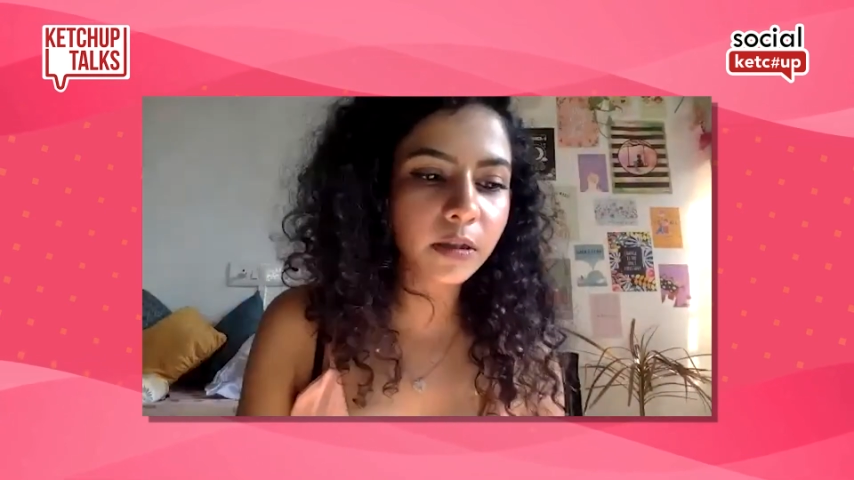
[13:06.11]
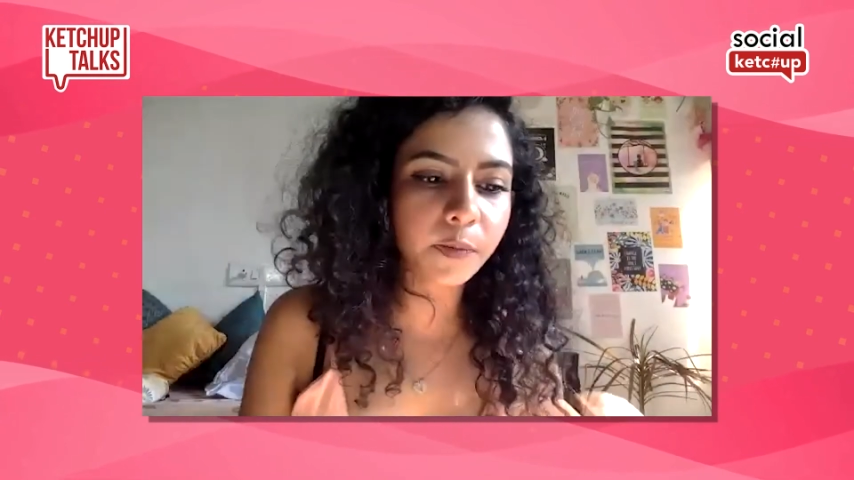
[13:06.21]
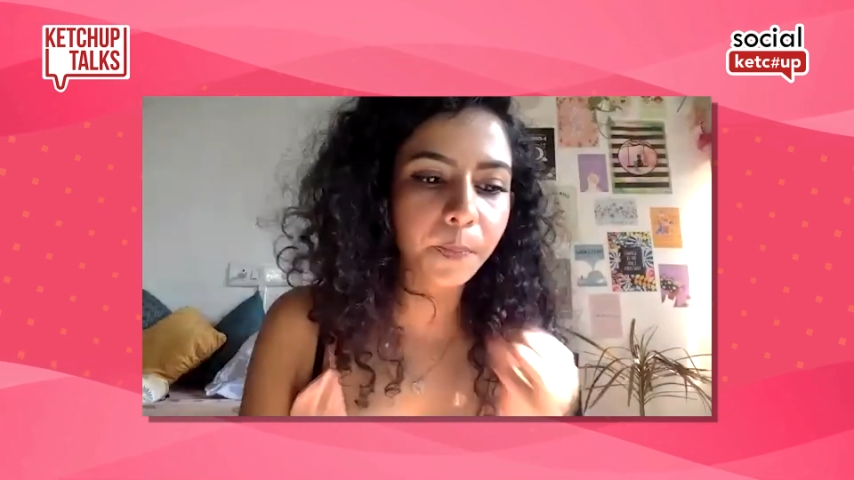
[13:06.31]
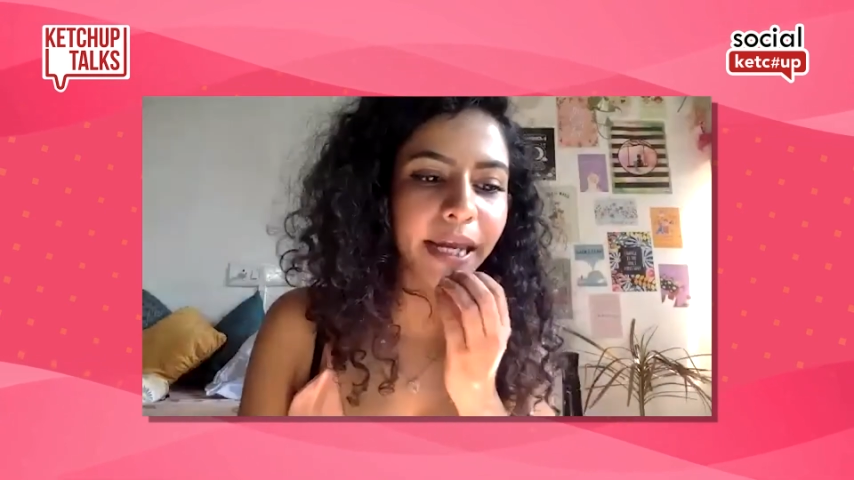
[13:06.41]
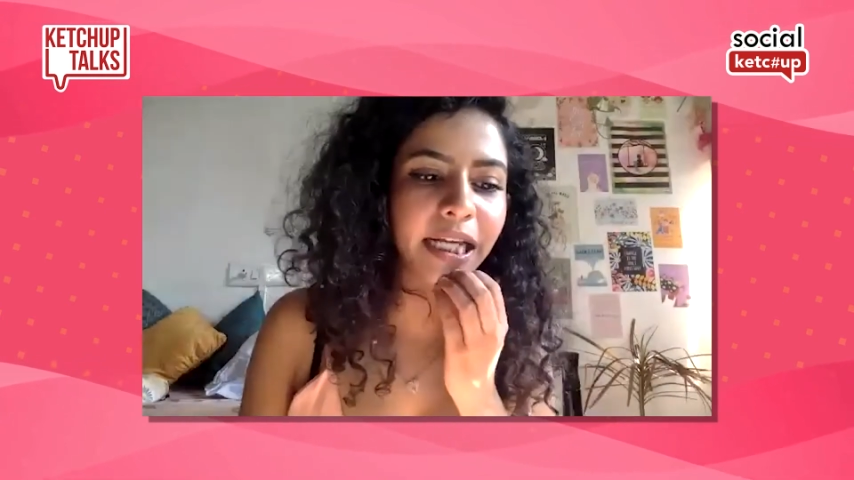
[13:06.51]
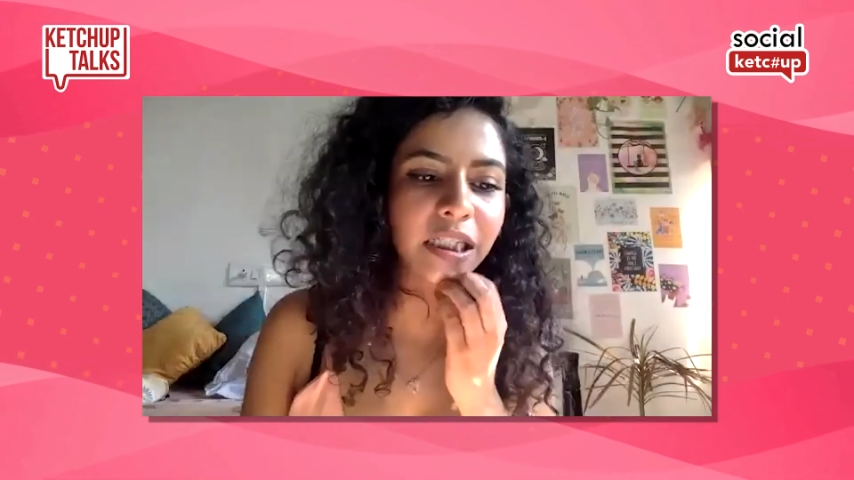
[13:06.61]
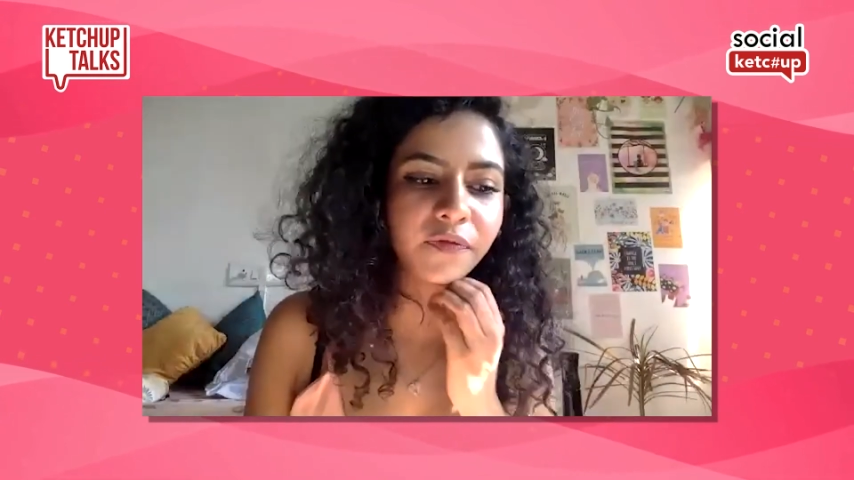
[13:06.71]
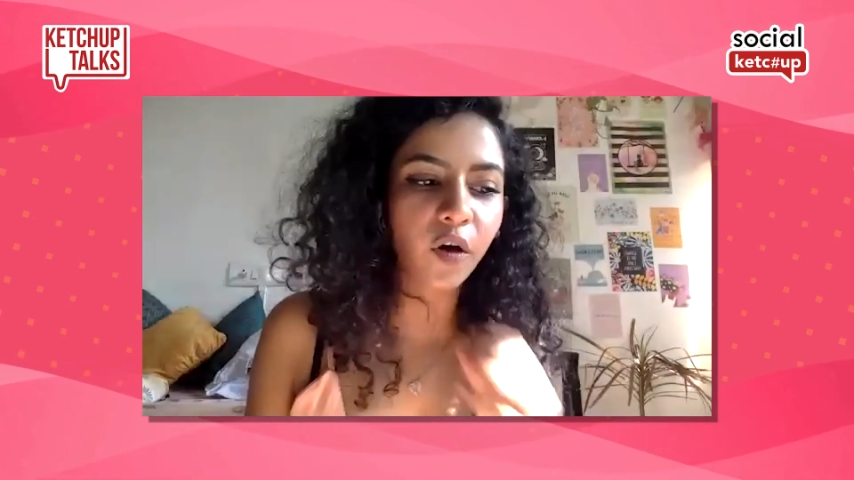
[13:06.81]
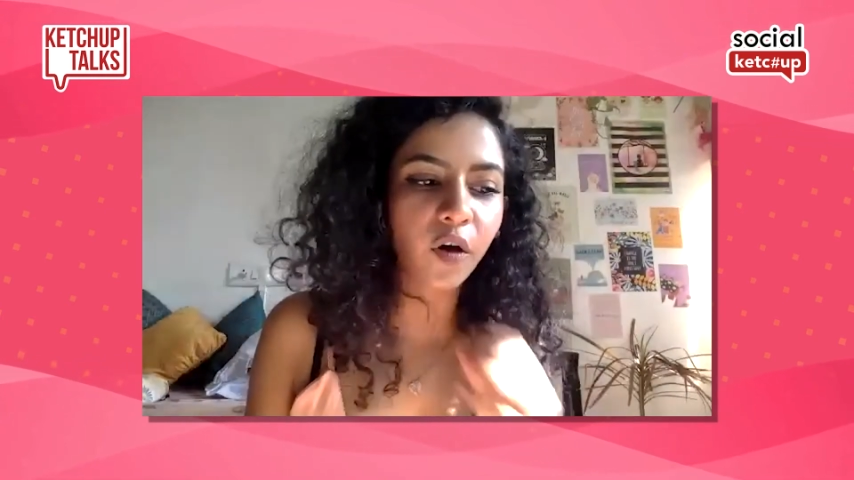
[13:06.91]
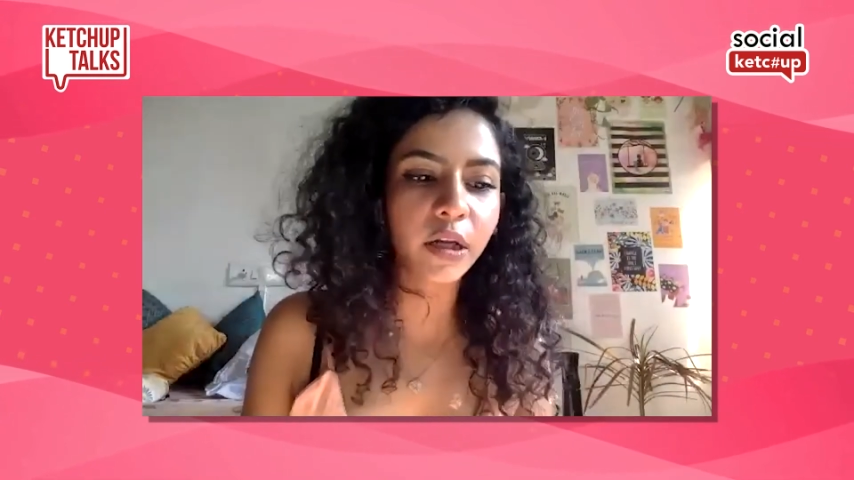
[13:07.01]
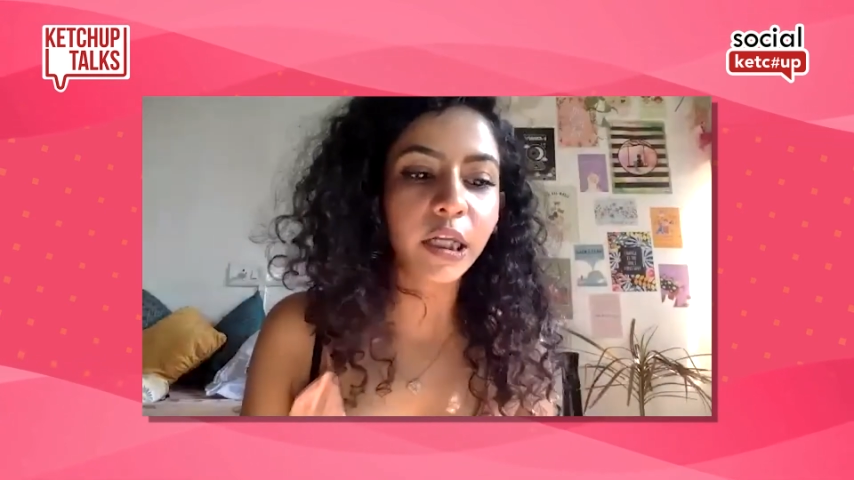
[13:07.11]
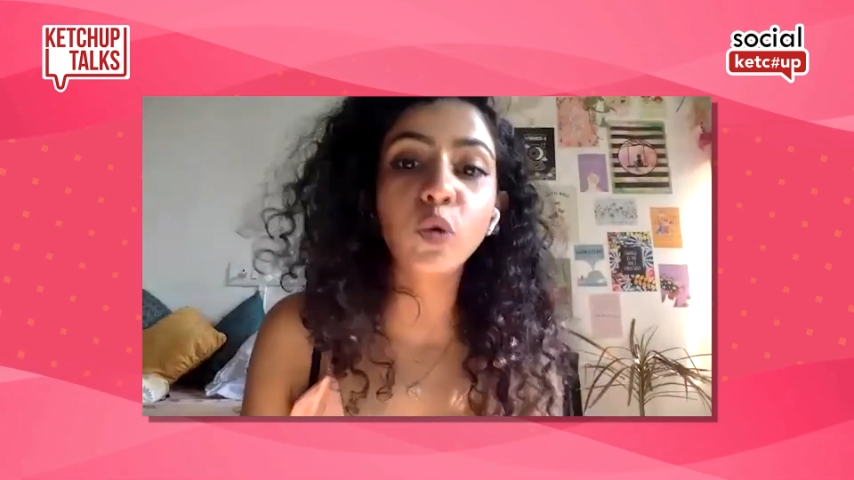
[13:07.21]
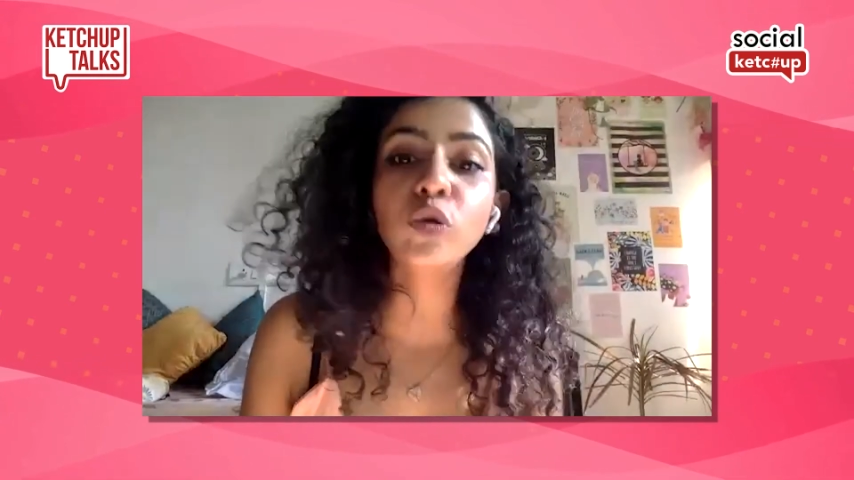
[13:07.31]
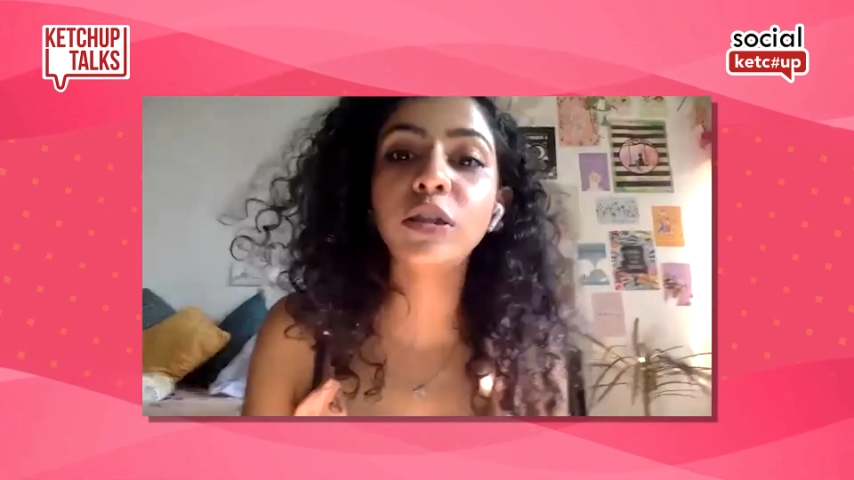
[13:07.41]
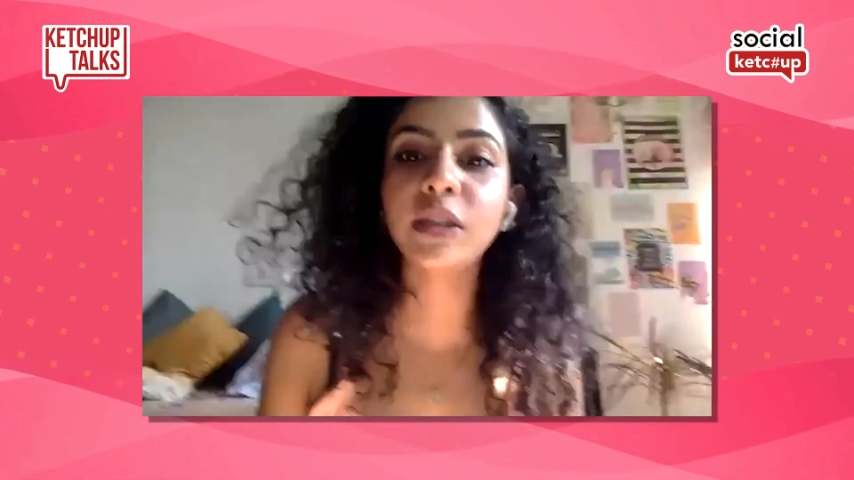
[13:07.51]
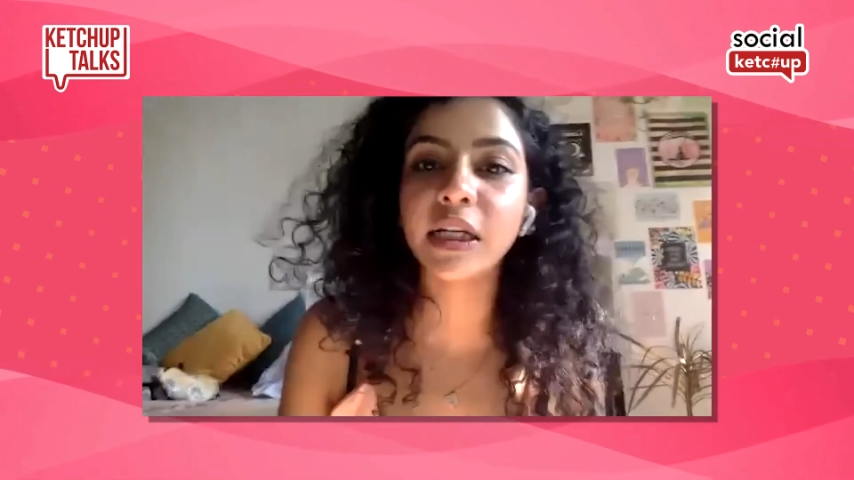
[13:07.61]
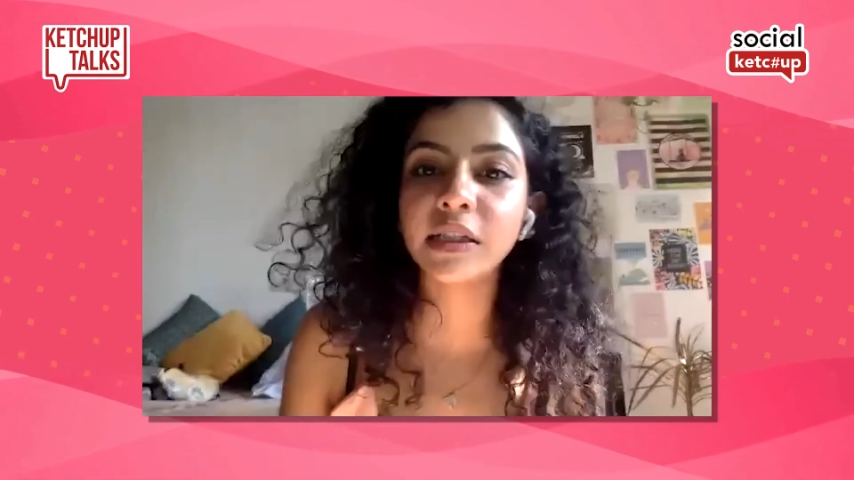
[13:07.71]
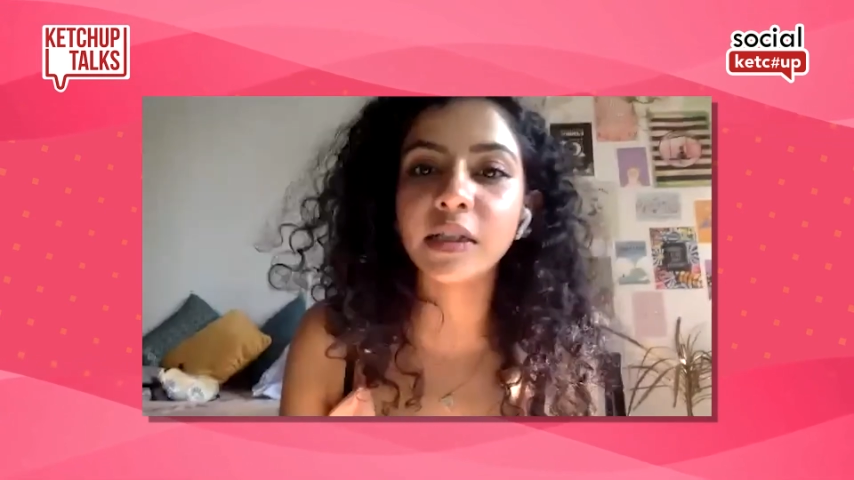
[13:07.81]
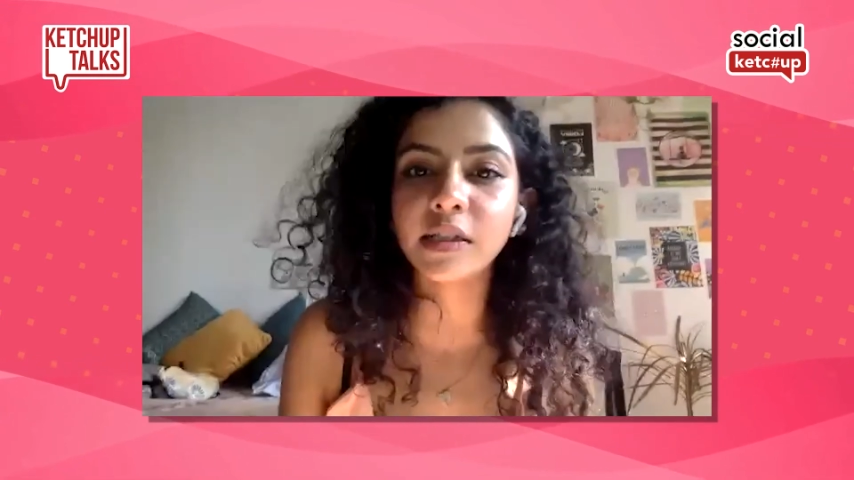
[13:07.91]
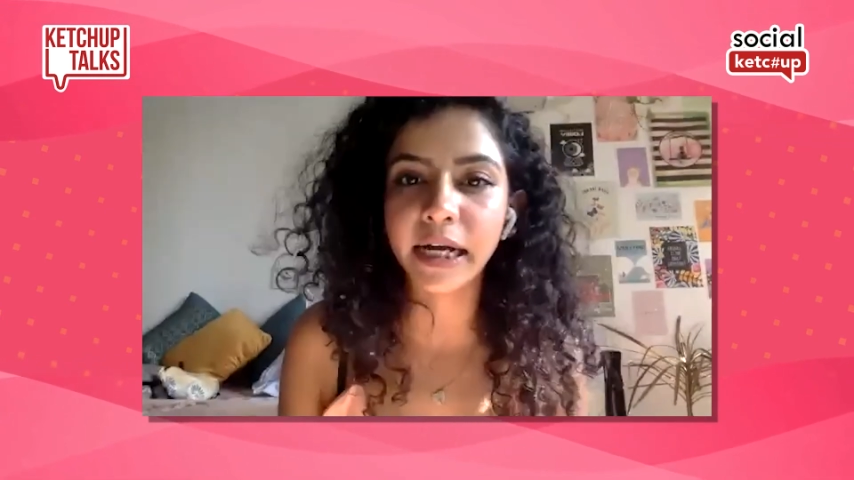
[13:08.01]
space for huge
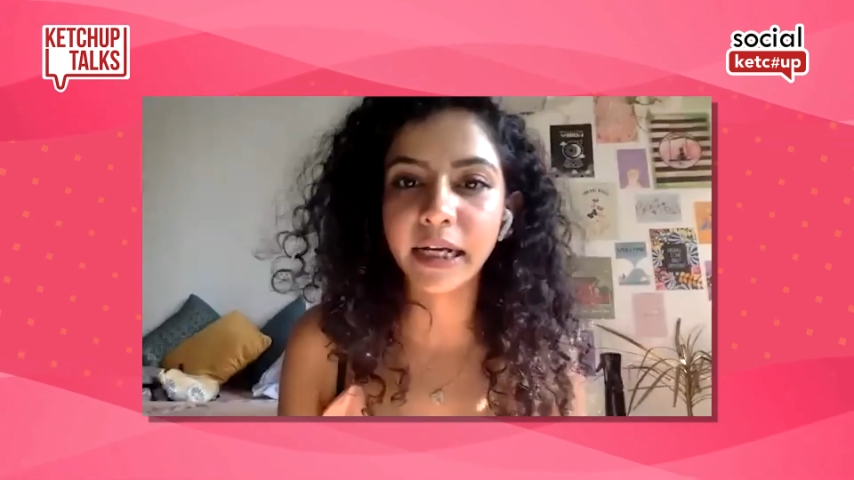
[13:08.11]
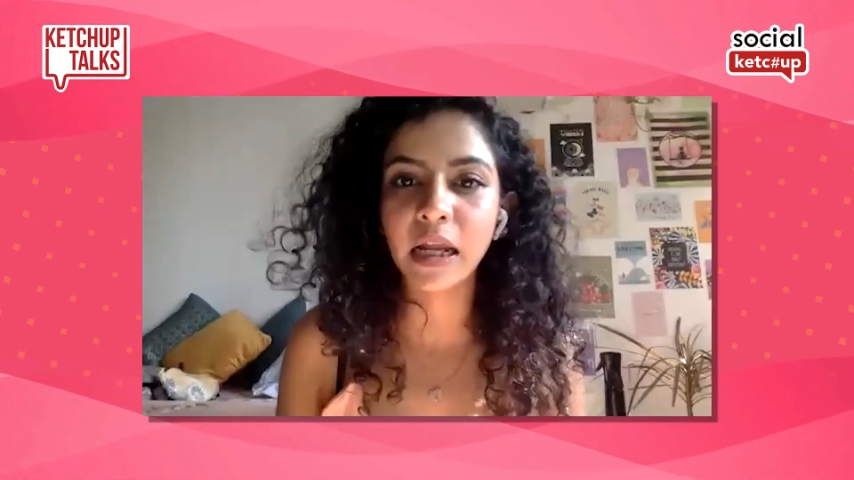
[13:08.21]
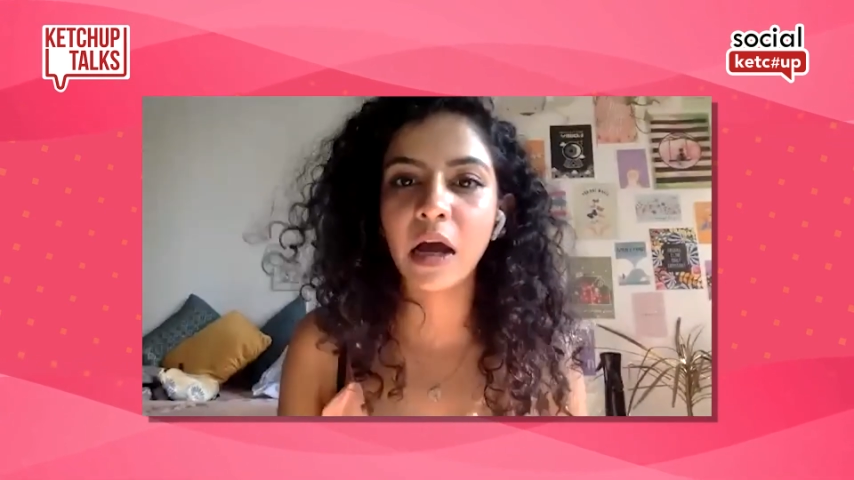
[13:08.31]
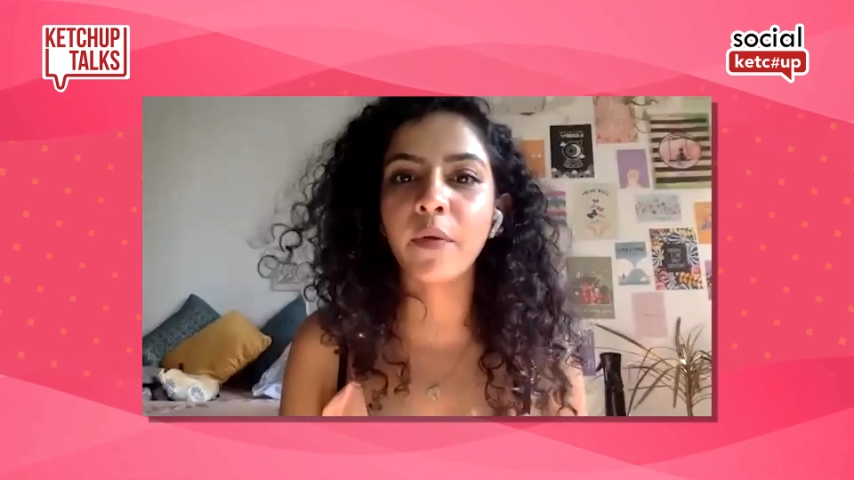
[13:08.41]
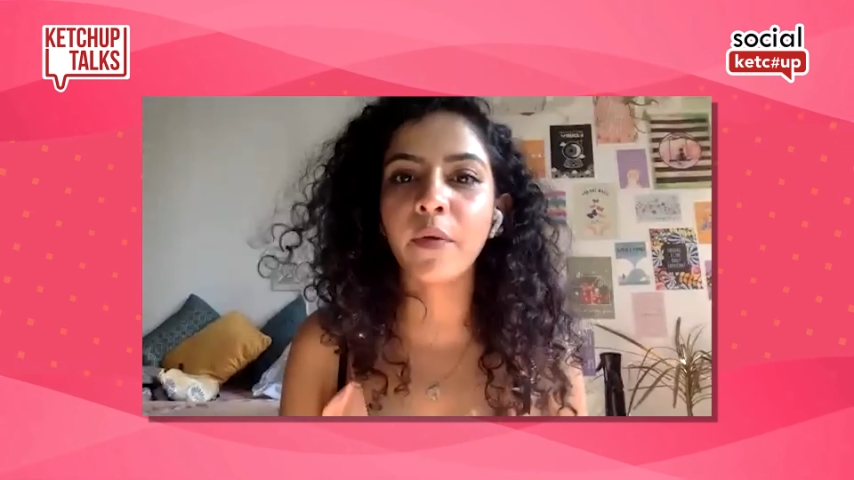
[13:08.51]
changes right now,